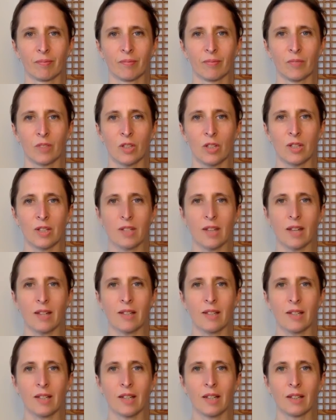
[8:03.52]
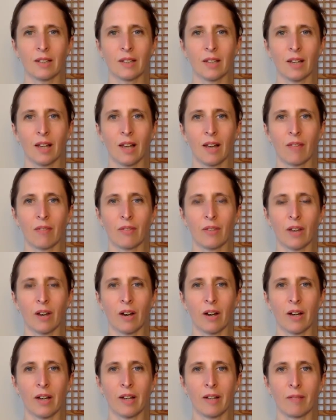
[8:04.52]
Just sensing the left
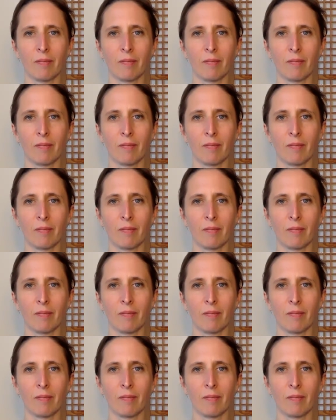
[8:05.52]
thigh.